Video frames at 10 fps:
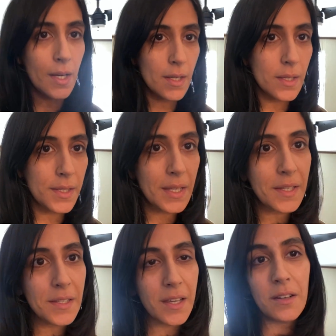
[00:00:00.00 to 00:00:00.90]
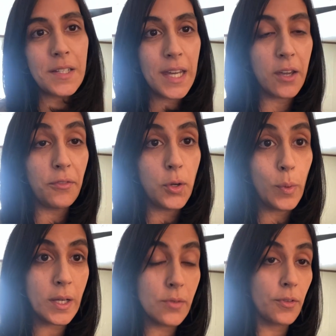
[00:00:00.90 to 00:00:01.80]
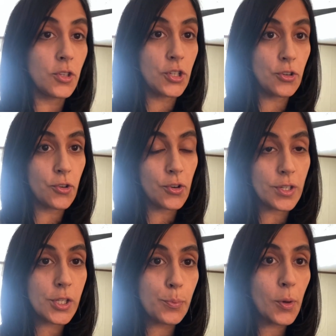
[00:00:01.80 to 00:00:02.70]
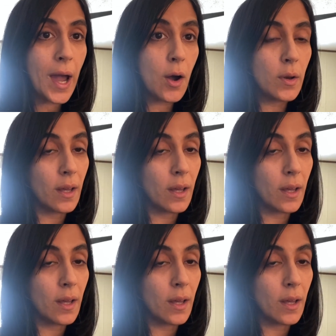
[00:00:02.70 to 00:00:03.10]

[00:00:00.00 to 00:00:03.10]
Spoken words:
since it's going to take a few weeks for the ginger to sprout